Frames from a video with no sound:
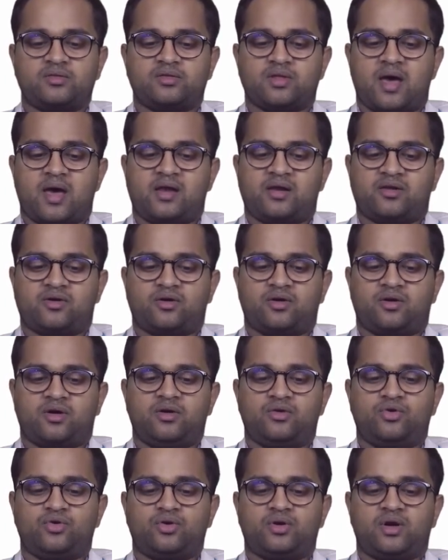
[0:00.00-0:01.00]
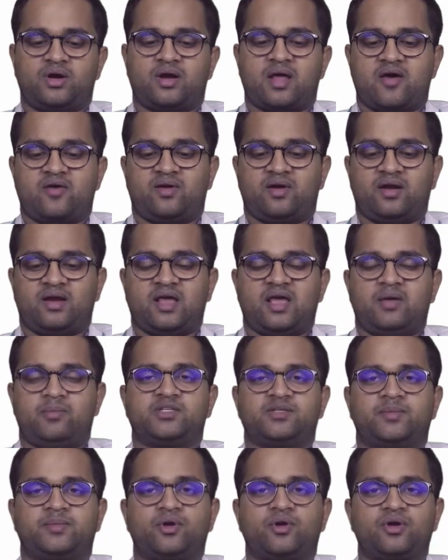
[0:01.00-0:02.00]
The alcohol do not have
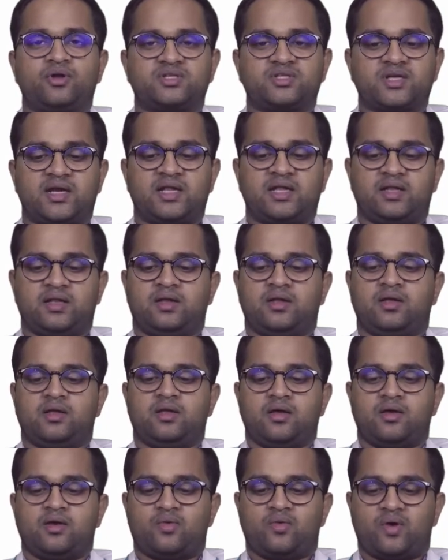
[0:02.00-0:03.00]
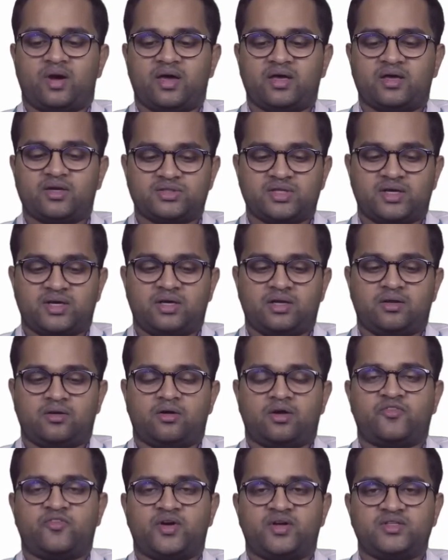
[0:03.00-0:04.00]
reliable sporicidal, virucidal
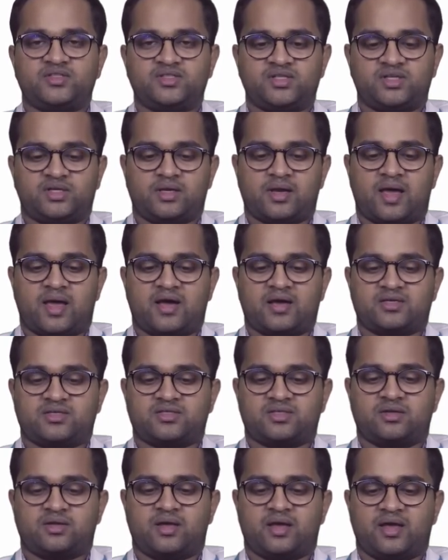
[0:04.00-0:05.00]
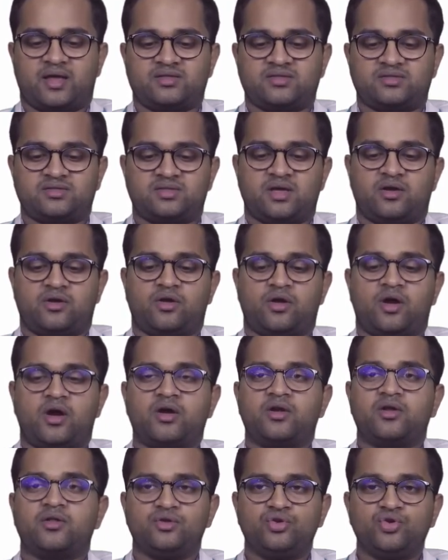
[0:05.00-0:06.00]
or fungicidal action, hence they are
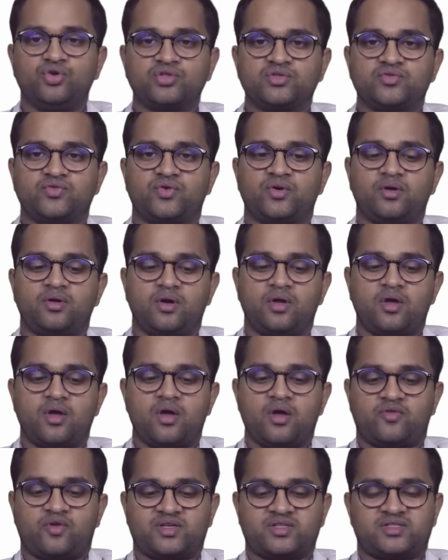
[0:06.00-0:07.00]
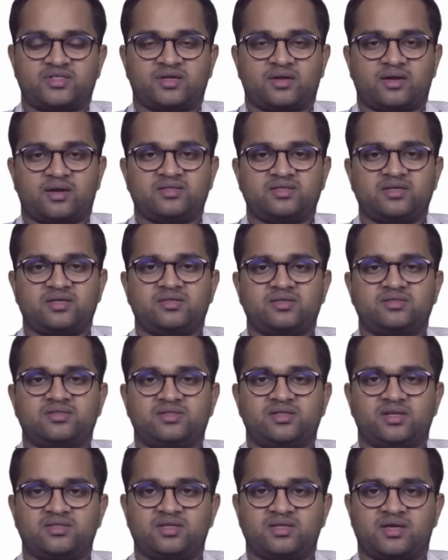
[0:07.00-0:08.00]
not useful for sterilizing
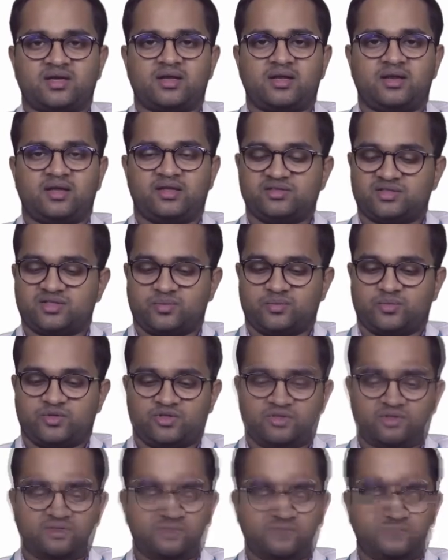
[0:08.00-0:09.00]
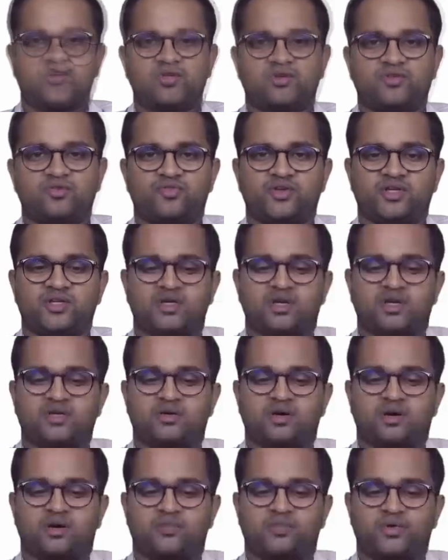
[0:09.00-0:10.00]
surgical instruments. Coming to
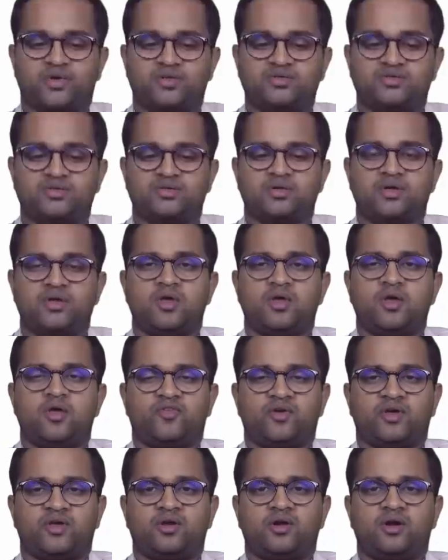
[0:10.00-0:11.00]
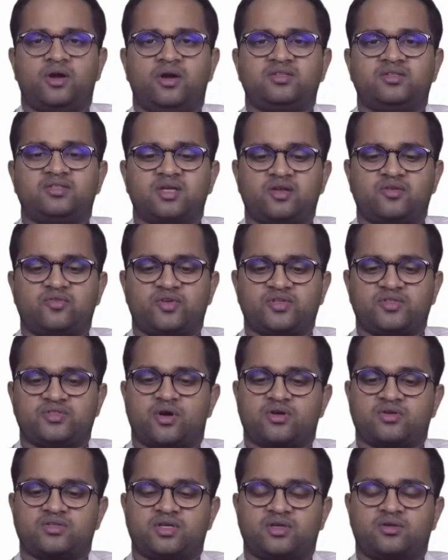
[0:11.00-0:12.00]
phenolic compounds, phenol itself is
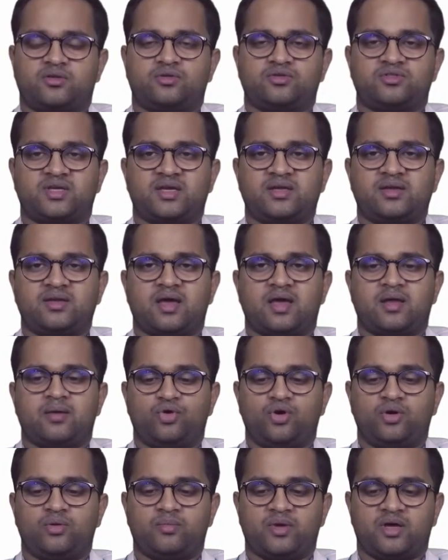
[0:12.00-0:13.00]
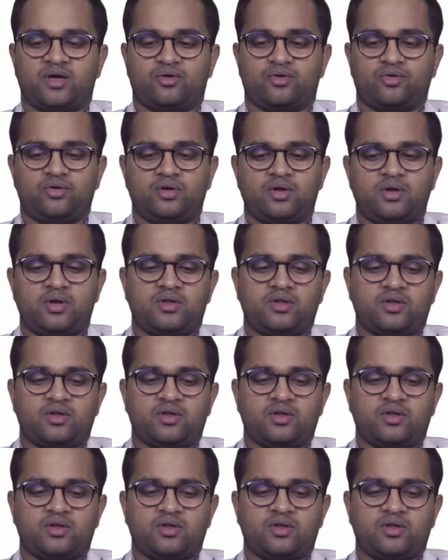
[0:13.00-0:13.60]
toxic to skin and bone marrow.